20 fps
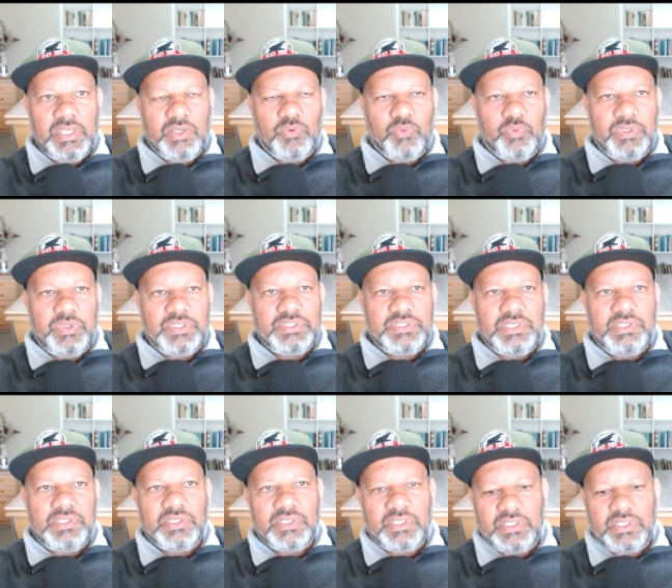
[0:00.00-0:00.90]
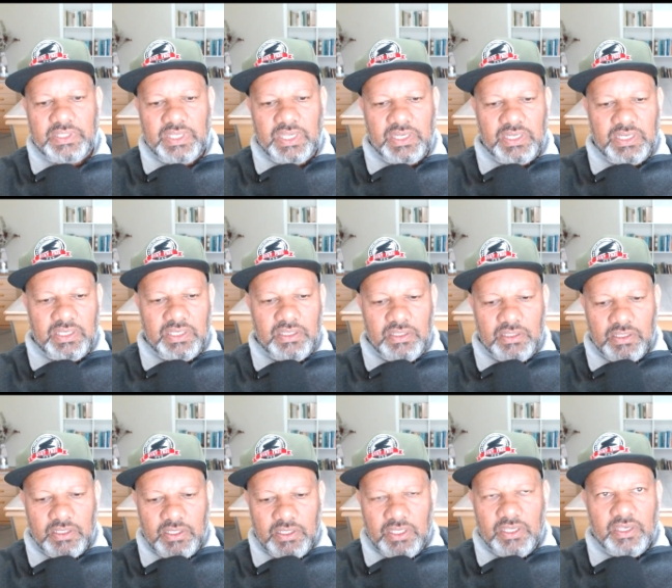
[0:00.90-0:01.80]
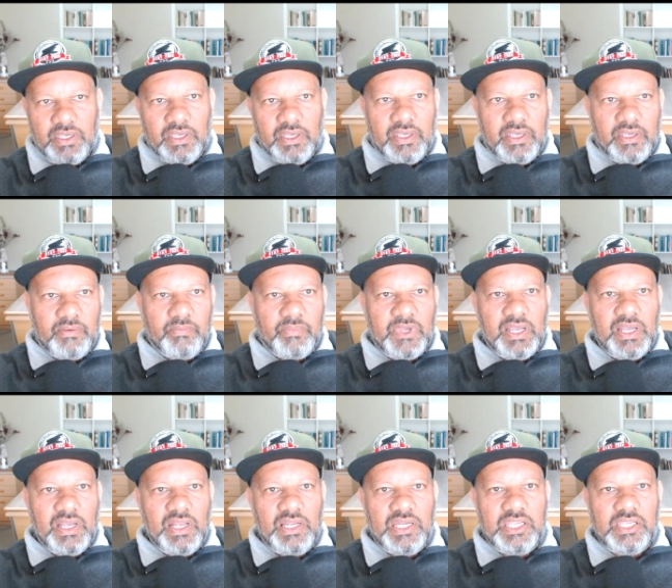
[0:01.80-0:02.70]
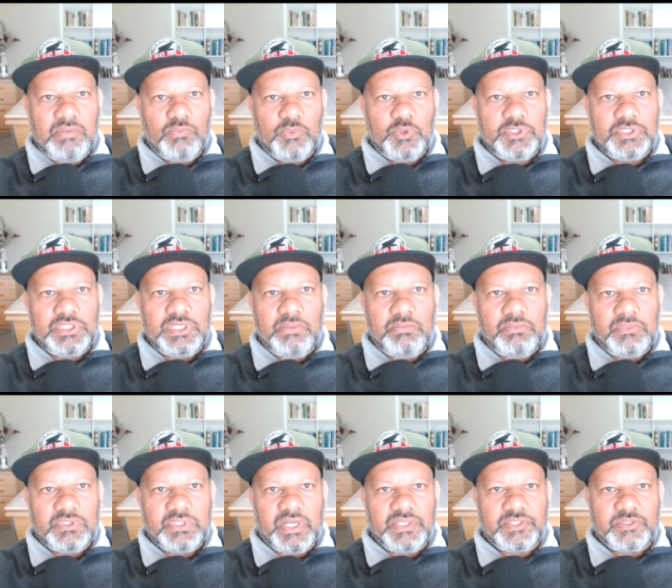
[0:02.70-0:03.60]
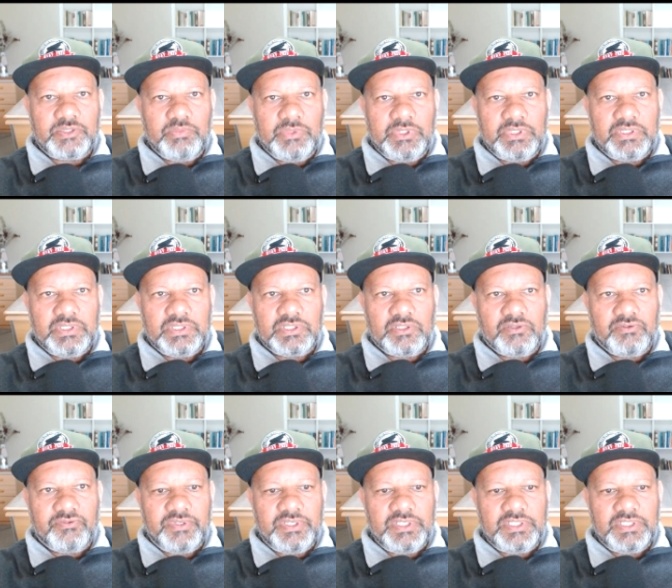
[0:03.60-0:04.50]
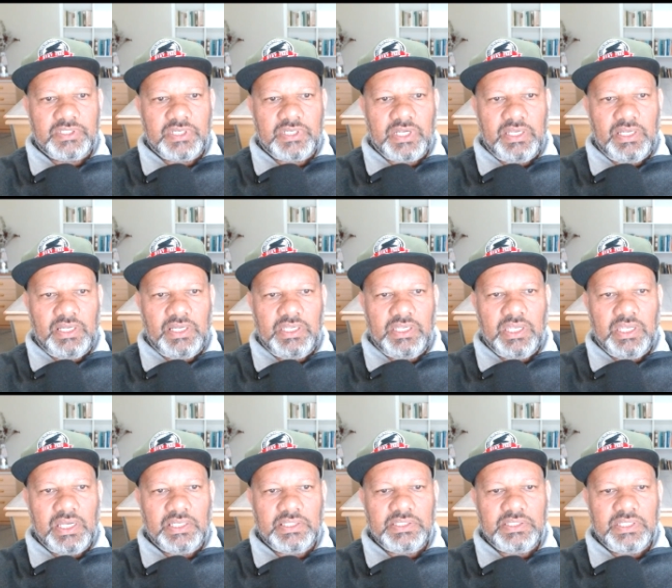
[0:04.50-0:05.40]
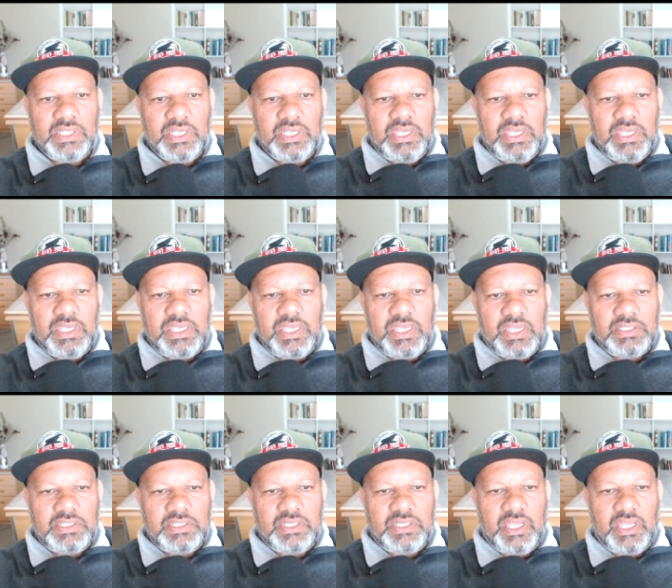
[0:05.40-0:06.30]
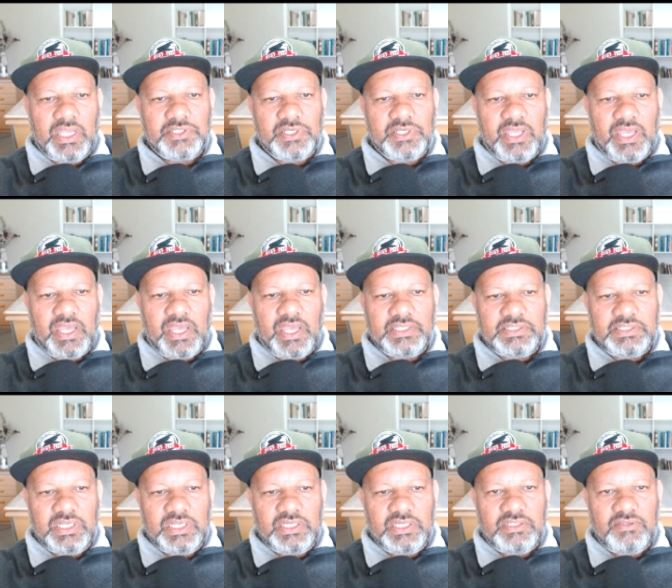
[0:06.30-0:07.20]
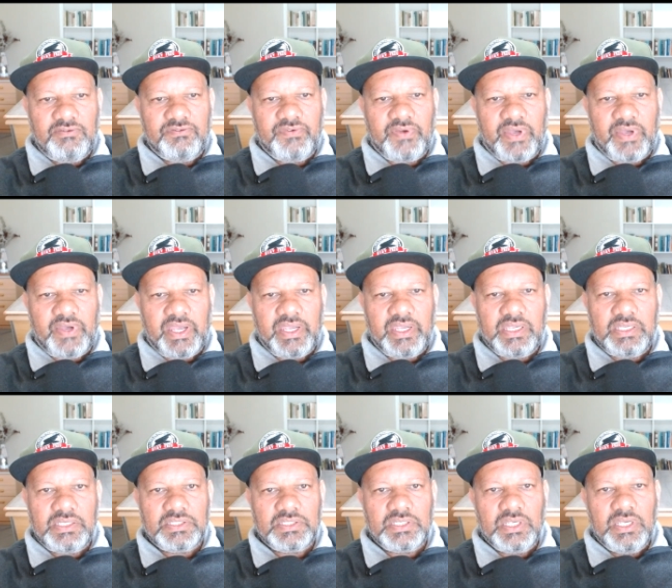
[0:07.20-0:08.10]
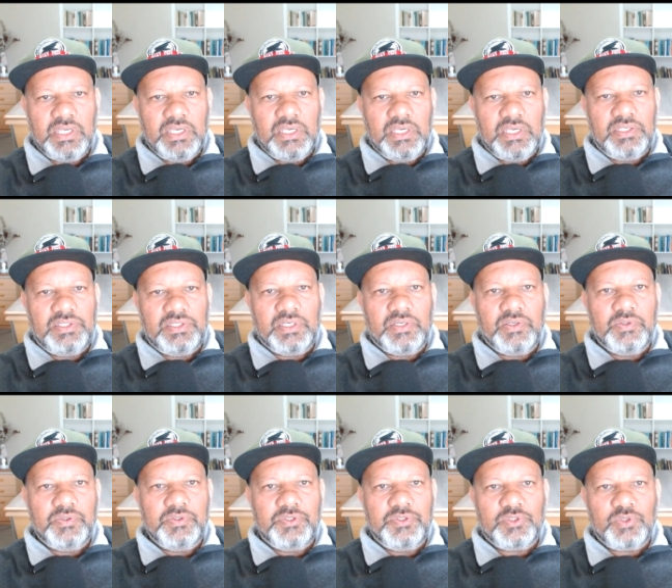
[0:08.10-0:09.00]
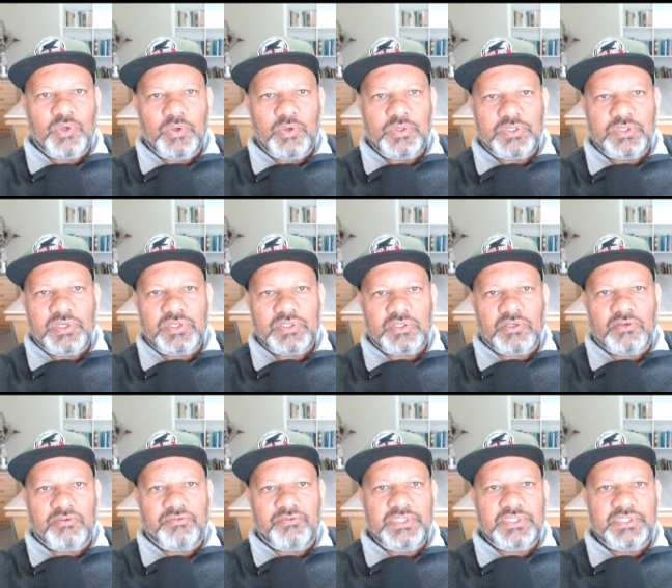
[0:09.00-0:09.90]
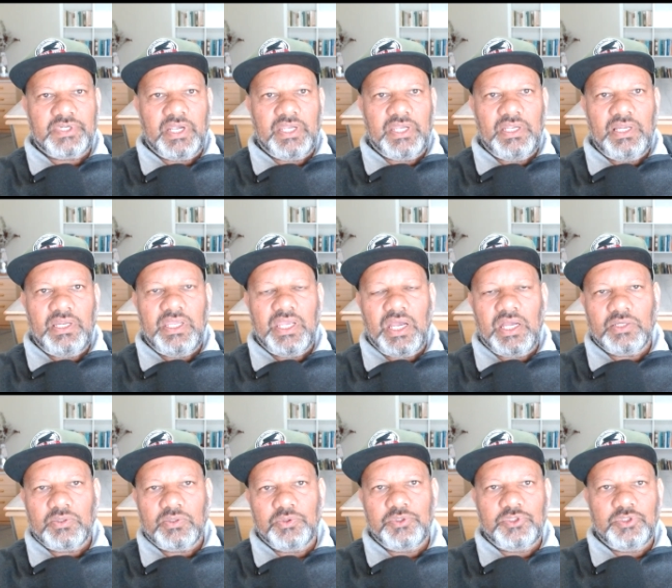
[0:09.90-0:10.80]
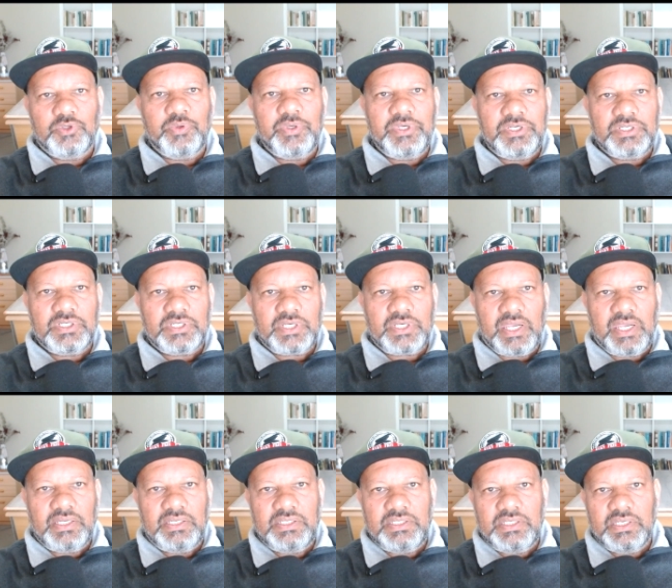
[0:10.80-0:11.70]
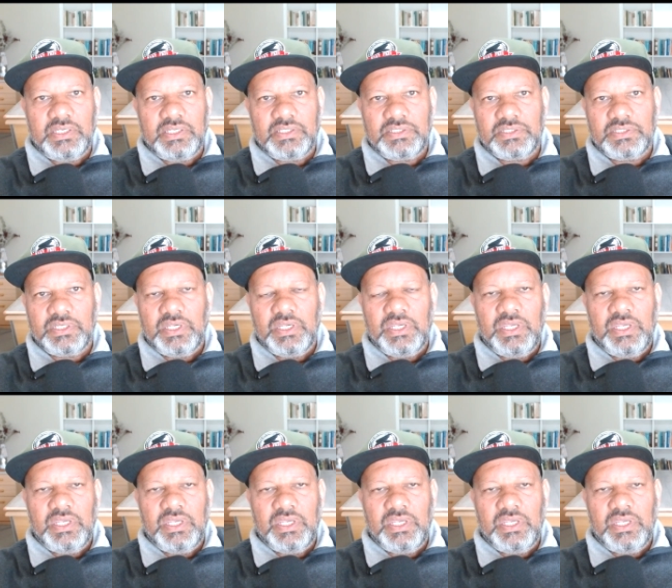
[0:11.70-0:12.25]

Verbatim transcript: we see the heading um, Early Muslim Transmitters of Israeliyat, and it actually identifies those sources of Israeliyat or Jewish ideas